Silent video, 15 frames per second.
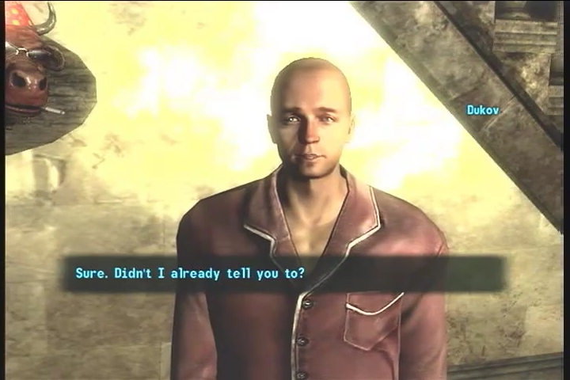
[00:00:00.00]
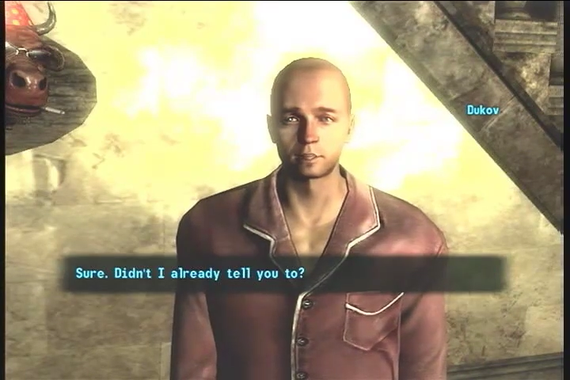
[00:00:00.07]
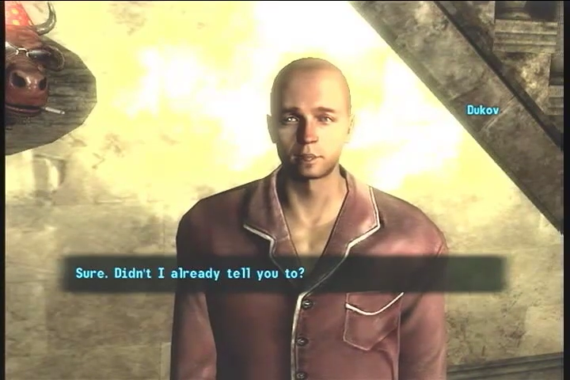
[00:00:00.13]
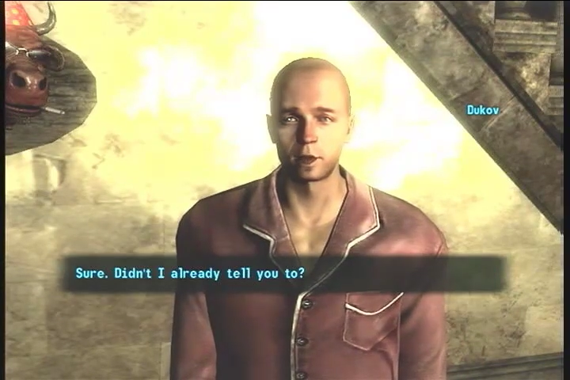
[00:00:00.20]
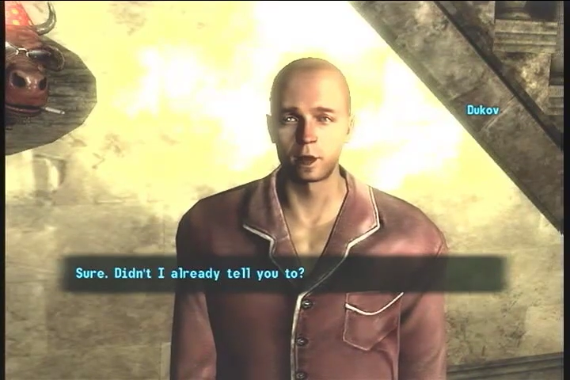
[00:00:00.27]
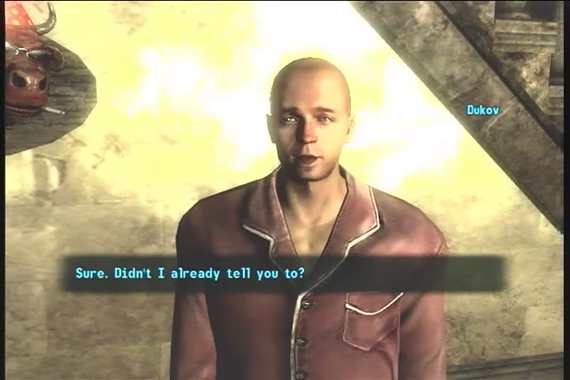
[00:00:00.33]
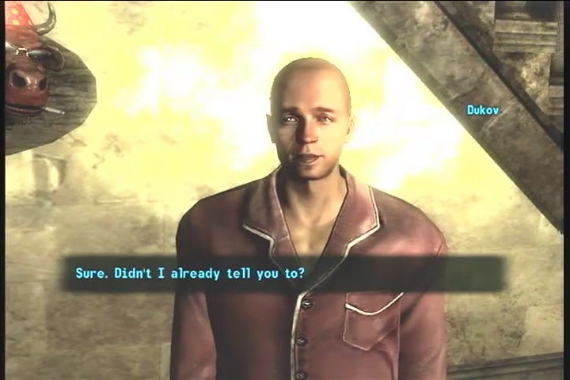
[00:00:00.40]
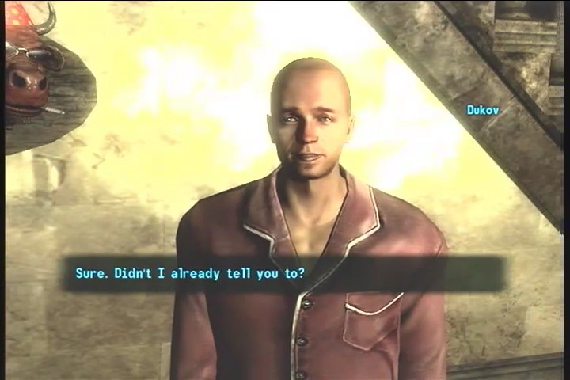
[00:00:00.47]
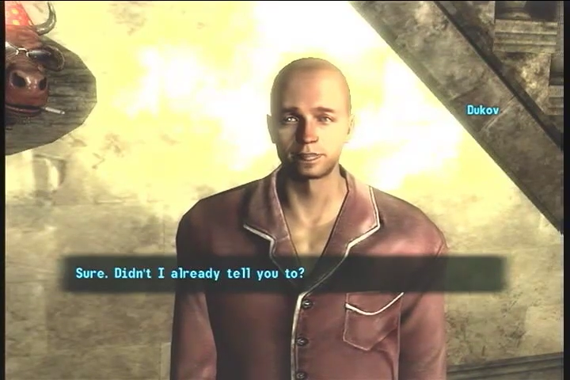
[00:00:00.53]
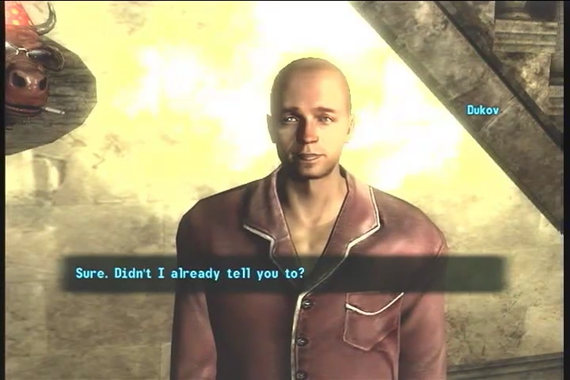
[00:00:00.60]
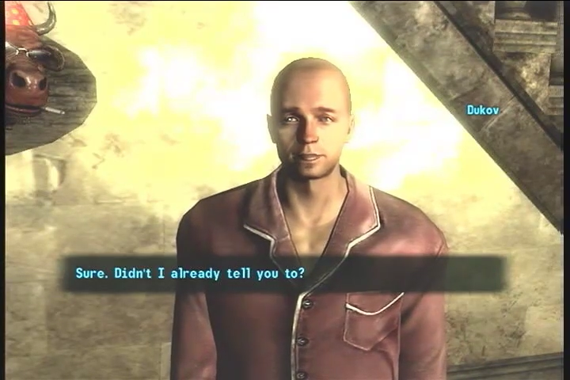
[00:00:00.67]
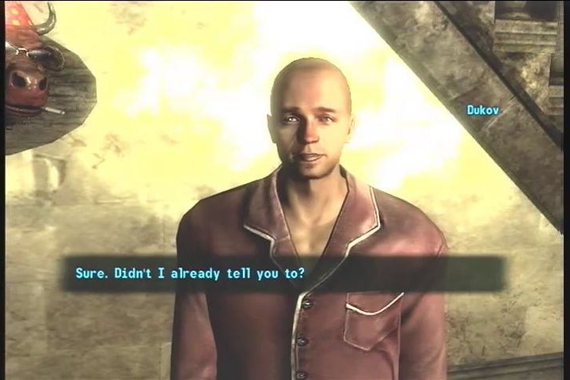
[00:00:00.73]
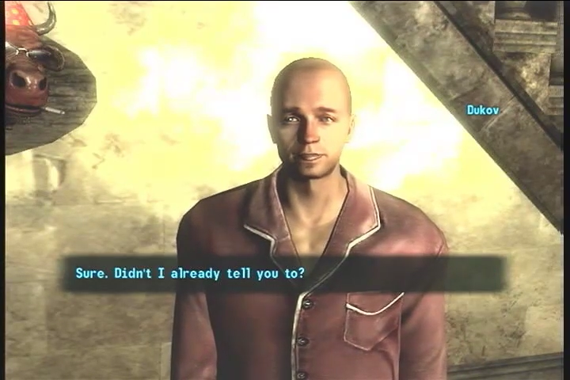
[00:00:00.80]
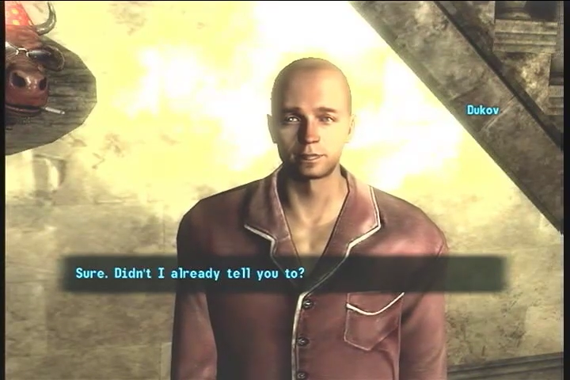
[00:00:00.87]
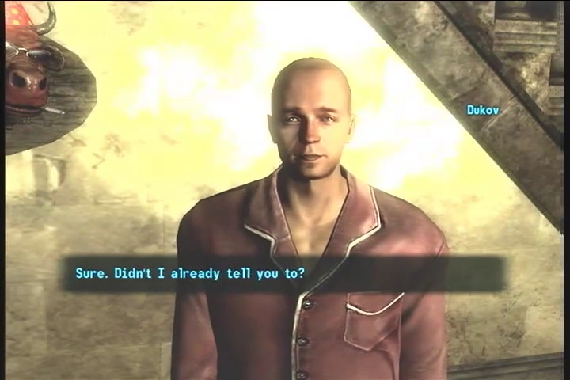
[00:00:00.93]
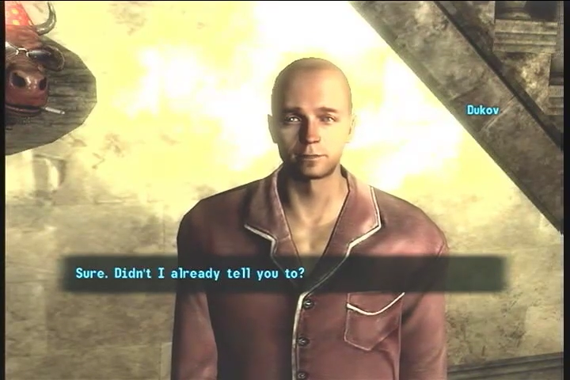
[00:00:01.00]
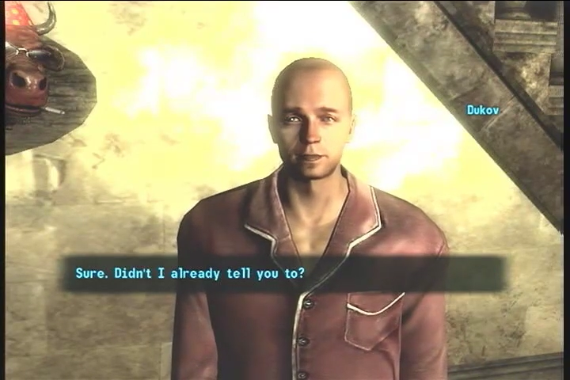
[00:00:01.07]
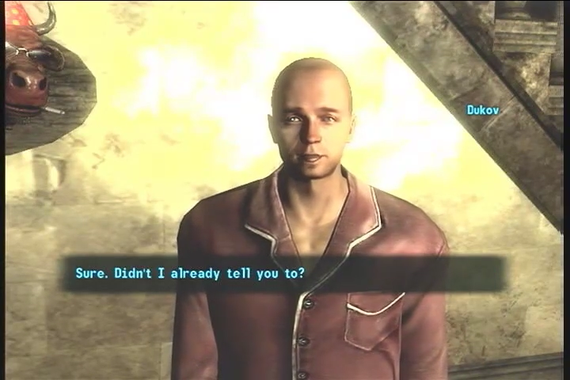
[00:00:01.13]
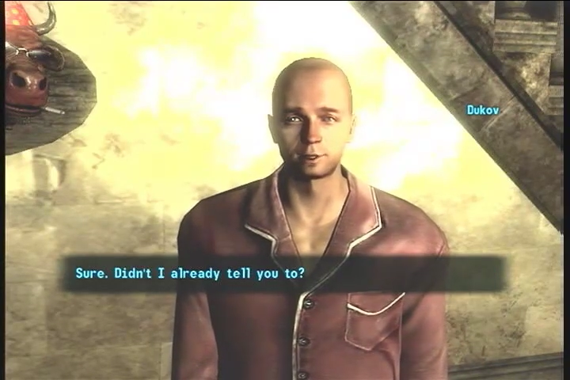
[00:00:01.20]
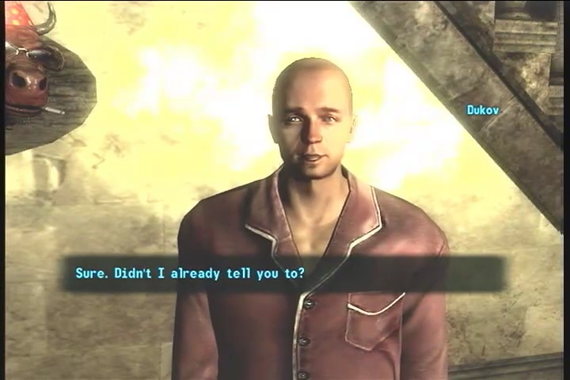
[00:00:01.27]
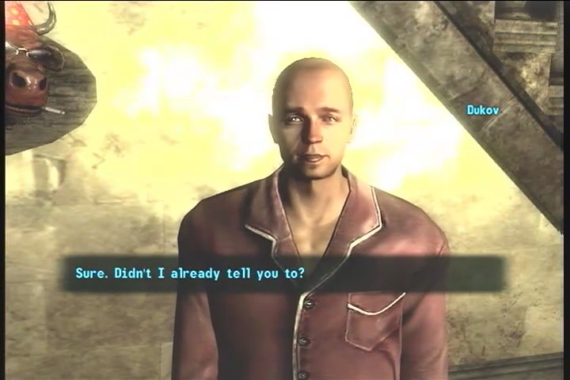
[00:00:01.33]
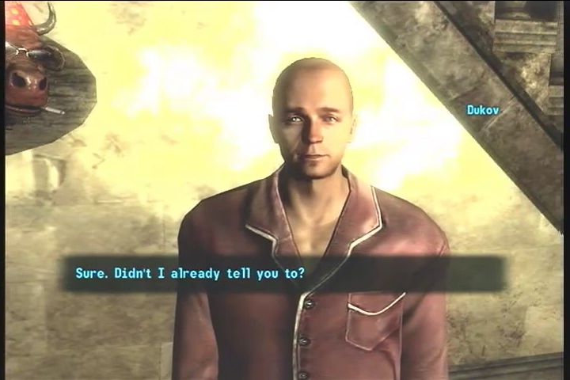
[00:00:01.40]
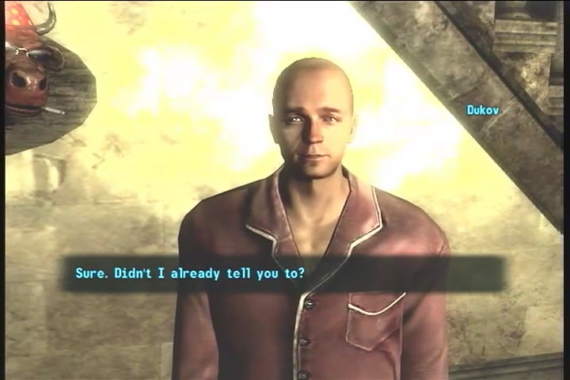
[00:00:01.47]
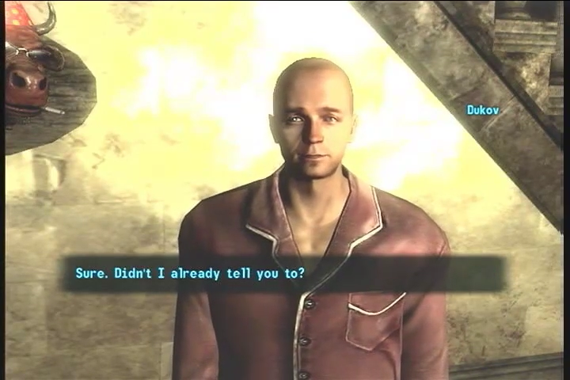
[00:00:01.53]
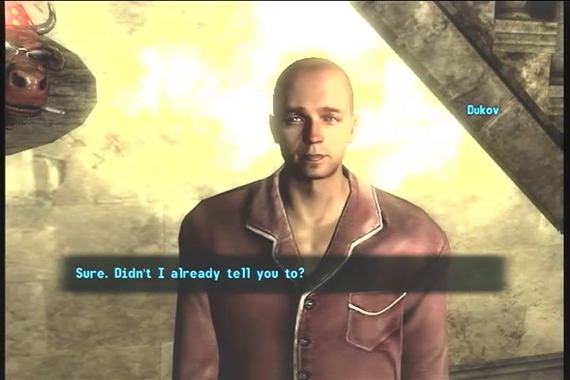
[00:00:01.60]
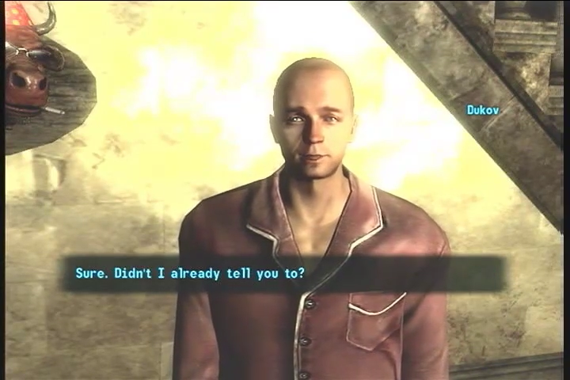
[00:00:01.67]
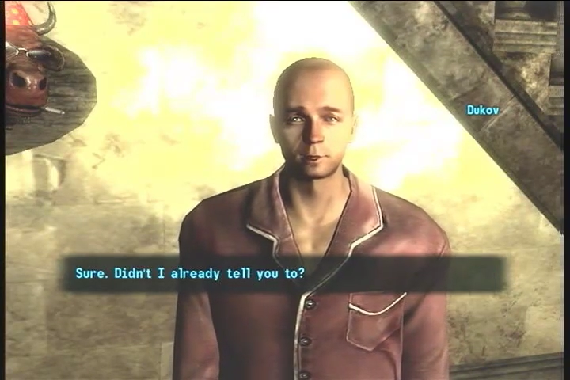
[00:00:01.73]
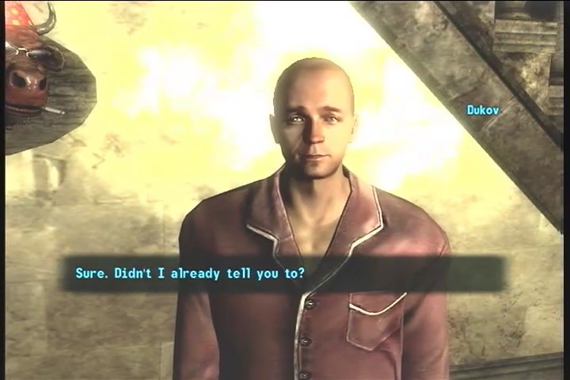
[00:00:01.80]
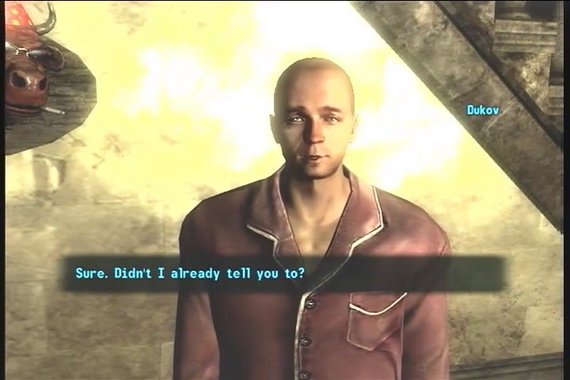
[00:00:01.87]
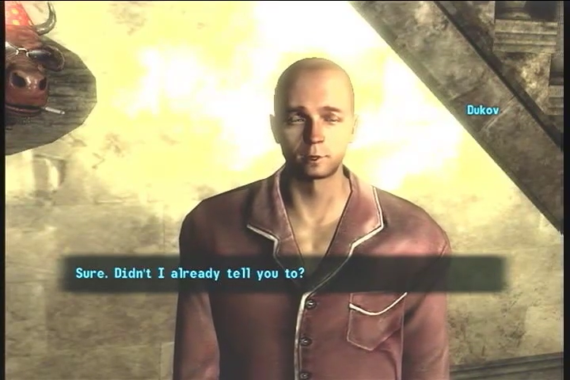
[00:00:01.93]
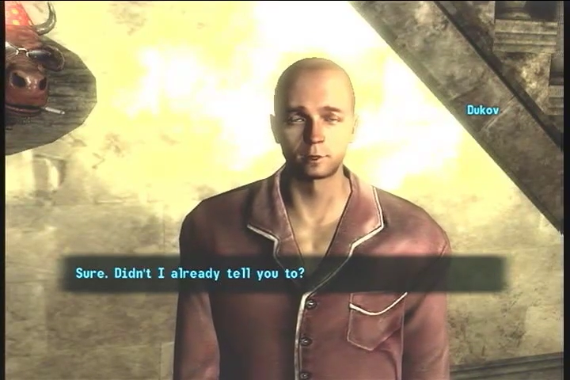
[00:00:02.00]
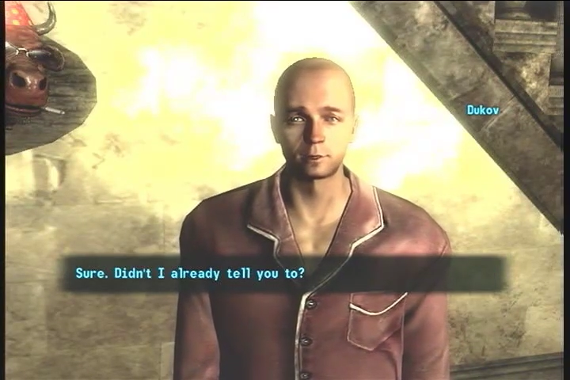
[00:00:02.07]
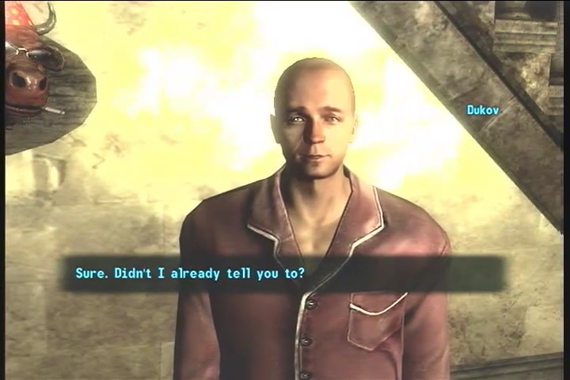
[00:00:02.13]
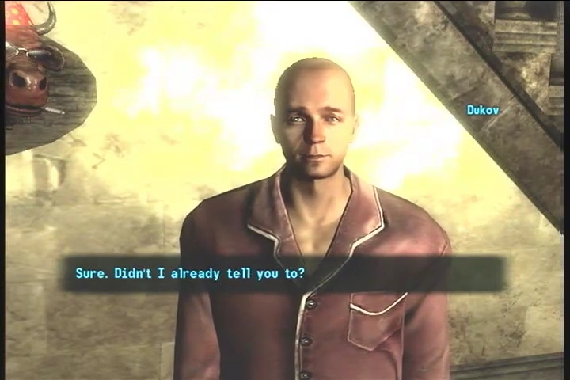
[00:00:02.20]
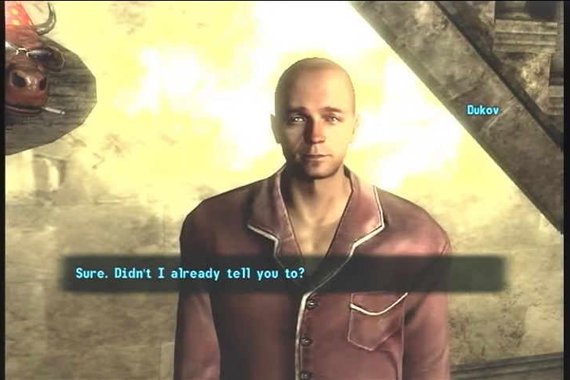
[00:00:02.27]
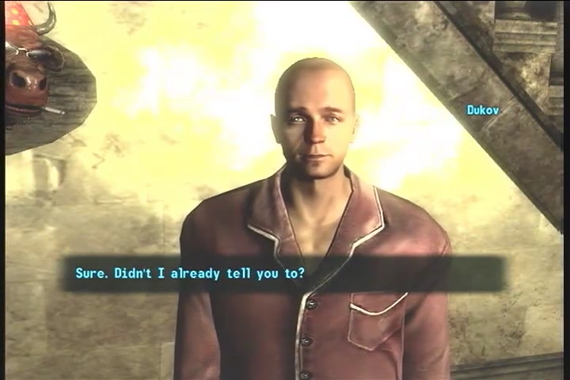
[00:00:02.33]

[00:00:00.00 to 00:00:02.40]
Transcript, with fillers: Sure, didn't I already tell you